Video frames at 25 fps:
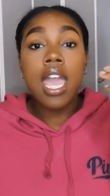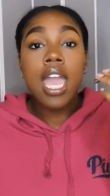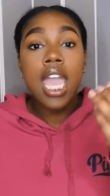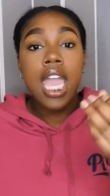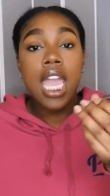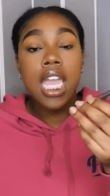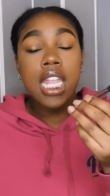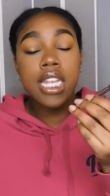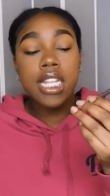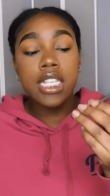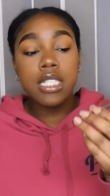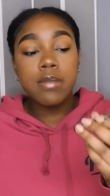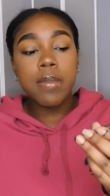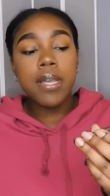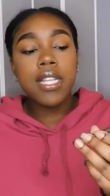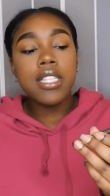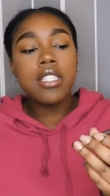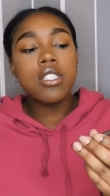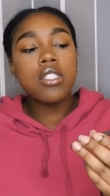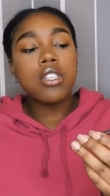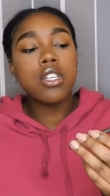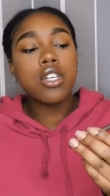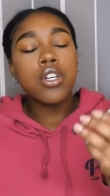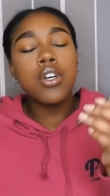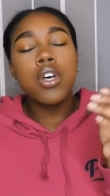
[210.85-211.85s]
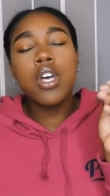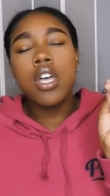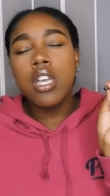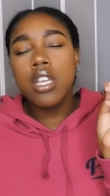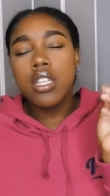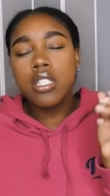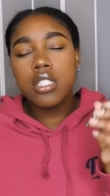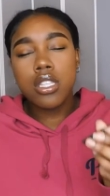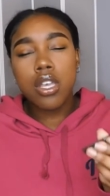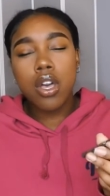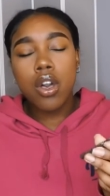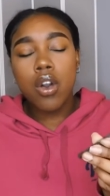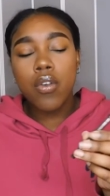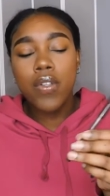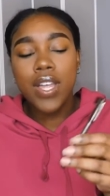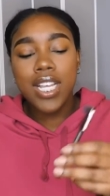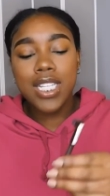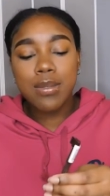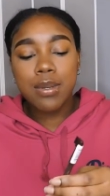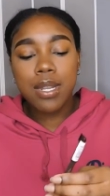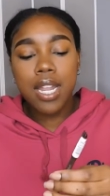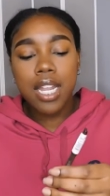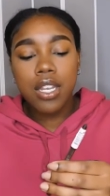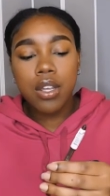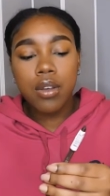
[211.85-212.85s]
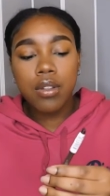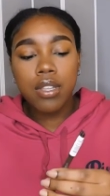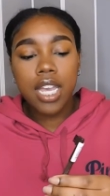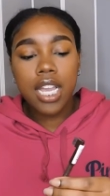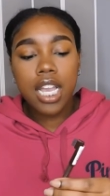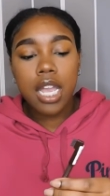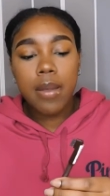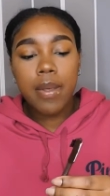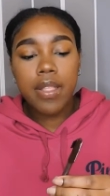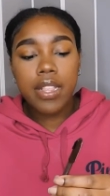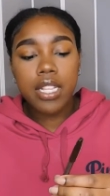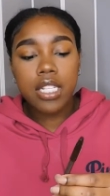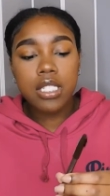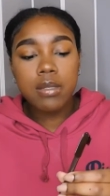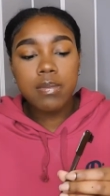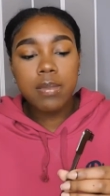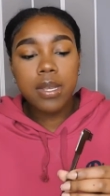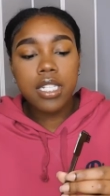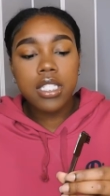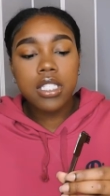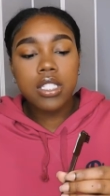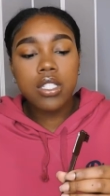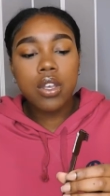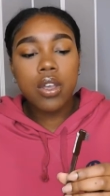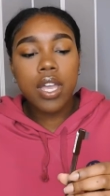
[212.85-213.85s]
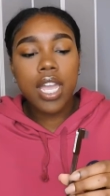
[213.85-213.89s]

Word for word: and this pencil so that's what I don't like about this pencil